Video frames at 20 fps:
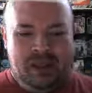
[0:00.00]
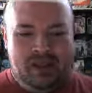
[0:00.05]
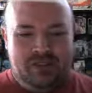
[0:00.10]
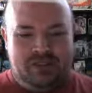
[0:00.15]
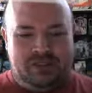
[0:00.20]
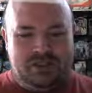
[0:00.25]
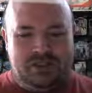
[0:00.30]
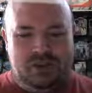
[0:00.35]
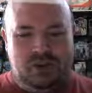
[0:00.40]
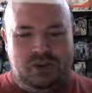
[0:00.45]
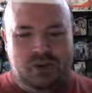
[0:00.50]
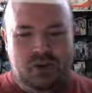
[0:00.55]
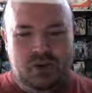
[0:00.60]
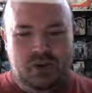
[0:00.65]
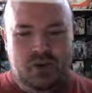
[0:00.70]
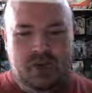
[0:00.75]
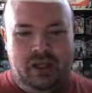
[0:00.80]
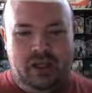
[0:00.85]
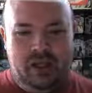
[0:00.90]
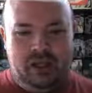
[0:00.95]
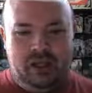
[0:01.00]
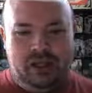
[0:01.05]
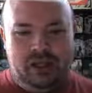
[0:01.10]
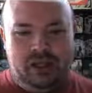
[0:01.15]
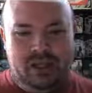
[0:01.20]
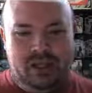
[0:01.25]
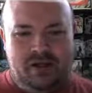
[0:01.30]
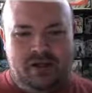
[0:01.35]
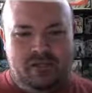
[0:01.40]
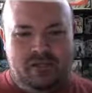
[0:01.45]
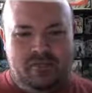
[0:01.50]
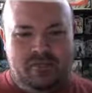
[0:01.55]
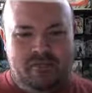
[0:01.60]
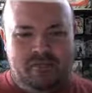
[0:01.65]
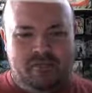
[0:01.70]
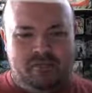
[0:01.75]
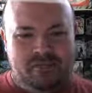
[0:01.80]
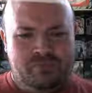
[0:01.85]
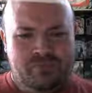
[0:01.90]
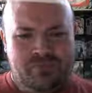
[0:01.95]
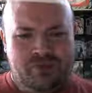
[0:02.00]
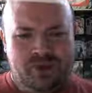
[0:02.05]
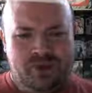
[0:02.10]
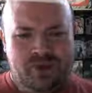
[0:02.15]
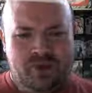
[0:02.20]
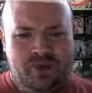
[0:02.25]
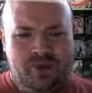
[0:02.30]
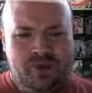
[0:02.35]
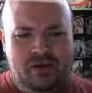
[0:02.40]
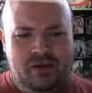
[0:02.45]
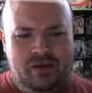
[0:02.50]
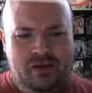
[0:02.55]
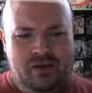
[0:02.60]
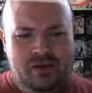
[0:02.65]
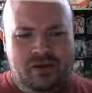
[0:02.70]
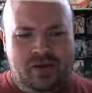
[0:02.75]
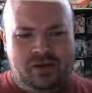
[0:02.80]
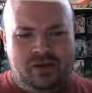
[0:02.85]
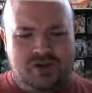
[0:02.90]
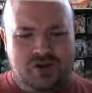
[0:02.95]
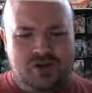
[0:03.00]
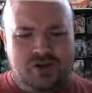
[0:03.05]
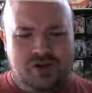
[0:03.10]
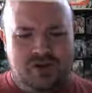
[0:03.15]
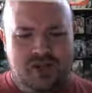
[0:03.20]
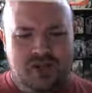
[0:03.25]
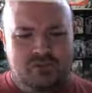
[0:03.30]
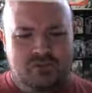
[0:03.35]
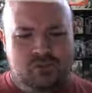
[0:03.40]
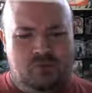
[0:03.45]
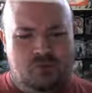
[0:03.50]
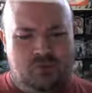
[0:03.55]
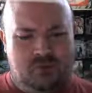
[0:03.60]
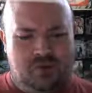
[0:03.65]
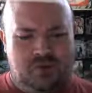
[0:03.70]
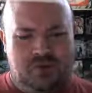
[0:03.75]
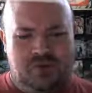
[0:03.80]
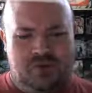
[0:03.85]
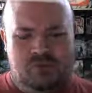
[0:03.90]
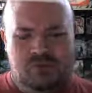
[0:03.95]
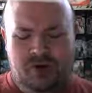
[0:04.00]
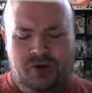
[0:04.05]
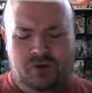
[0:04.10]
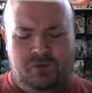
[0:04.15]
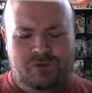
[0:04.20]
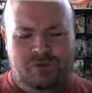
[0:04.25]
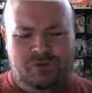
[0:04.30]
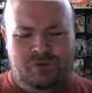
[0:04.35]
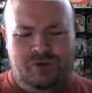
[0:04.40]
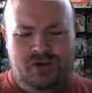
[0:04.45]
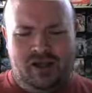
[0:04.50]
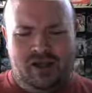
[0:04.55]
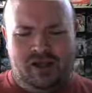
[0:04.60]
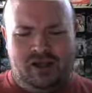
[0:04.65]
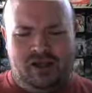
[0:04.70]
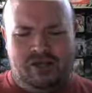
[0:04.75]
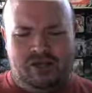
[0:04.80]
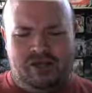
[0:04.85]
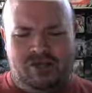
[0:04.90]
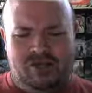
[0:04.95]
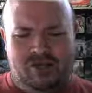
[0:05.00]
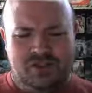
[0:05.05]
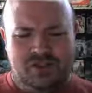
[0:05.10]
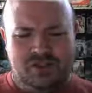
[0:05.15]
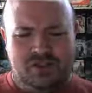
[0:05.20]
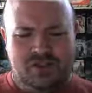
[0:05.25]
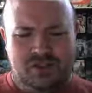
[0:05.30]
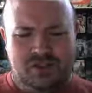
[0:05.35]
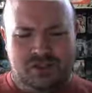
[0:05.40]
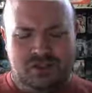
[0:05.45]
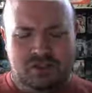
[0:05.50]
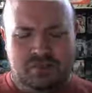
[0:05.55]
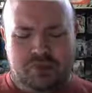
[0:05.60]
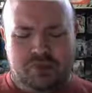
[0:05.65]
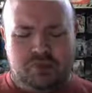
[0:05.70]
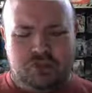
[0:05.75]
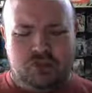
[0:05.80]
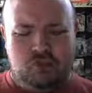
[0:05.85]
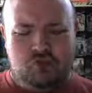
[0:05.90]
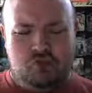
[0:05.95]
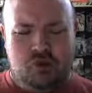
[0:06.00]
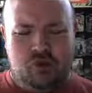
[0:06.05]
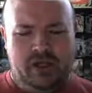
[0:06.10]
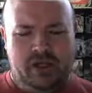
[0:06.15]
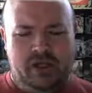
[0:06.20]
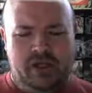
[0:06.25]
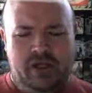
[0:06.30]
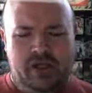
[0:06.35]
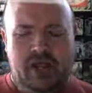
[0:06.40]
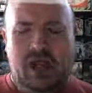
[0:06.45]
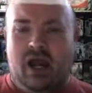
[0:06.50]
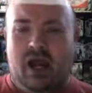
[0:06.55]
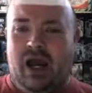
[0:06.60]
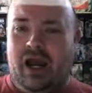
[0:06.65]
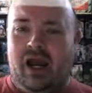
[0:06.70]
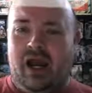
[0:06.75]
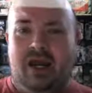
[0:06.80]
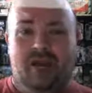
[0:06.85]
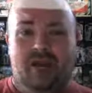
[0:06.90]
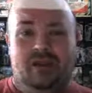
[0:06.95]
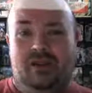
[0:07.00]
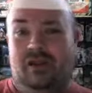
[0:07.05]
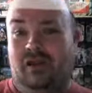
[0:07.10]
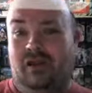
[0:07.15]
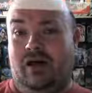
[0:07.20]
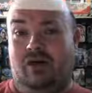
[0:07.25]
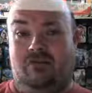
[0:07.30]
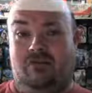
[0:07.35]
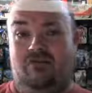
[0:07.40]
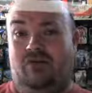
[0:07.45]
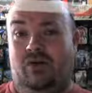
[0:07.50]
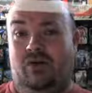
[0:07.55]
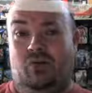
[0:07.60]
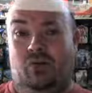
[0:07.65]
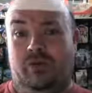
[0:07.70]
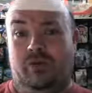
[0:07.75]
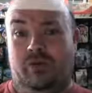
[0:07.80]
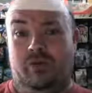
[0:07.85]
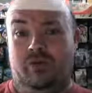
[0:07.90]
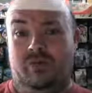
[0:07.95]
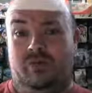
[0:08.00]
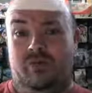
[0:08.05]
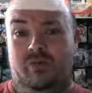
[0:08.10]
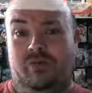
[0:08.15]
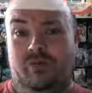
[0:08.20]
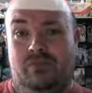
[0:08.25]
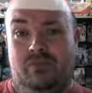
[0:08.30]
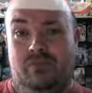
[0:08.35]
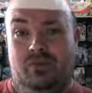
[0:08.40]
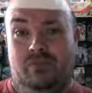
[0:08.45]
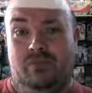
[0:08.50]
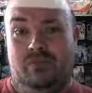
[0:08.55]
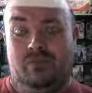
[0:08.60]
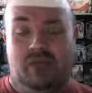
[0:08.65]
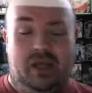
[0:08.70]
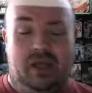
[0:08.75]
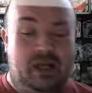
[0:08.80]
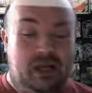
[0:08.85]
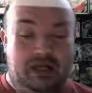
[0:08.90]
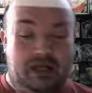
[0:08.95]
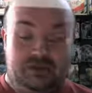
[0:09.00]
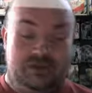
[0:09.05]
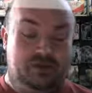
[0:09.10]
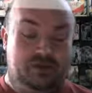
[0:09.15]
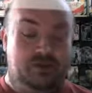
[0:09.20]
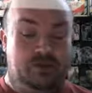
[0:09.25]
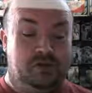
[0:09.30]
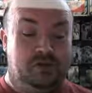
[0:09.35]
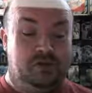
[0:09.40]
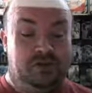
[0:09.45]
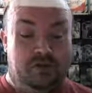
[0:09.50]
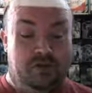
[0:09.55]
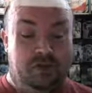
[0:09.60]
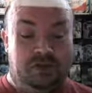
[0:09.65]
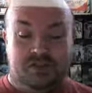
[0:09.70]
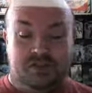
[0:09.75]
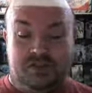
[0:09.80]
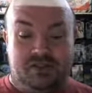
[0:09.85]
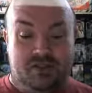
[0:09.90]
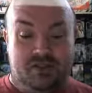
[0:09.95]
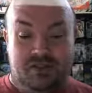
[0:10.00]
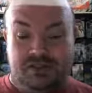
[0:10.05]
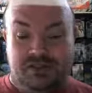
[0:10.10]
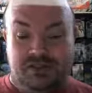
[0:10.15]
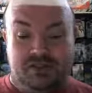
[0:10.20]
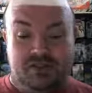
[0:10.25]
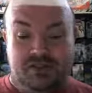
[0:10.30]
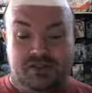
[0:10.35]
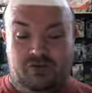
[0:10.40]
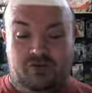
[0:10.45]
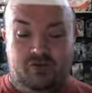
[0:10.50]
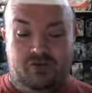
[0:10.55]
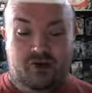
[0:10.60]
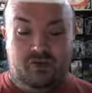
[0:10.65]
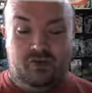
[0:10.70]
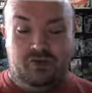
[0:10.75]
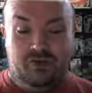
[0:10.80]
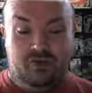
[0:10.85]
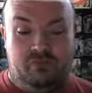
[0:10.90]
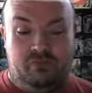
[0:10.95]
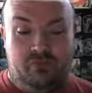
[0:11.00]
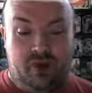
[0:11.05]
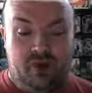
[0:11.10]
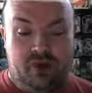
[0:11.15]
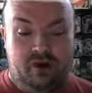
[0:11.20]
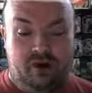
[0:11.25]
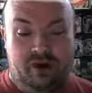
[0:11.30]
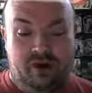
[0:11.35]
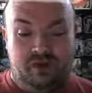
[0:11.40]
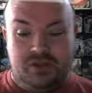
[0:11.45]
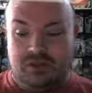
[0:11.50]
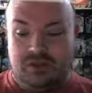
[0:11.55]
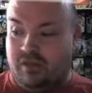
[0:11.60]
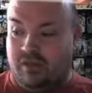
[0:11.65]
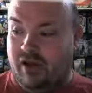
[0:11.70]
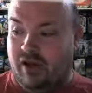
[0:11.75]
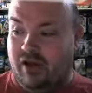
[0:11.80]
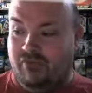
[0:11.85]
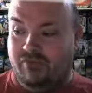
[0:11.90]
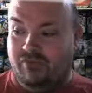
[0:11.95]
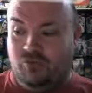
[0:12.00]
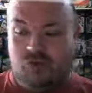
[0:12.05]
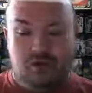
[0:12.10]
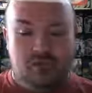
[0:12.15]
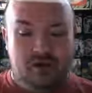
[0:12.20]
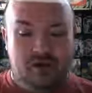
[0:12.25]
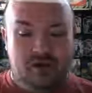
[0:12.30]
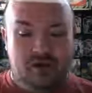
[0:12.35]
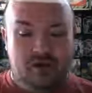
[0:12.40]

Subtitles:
So it's, as arcade ports go, I find this one is much derided. I had a lot of fun with it, though, and I still do. It's still a favorite of mine on this platform.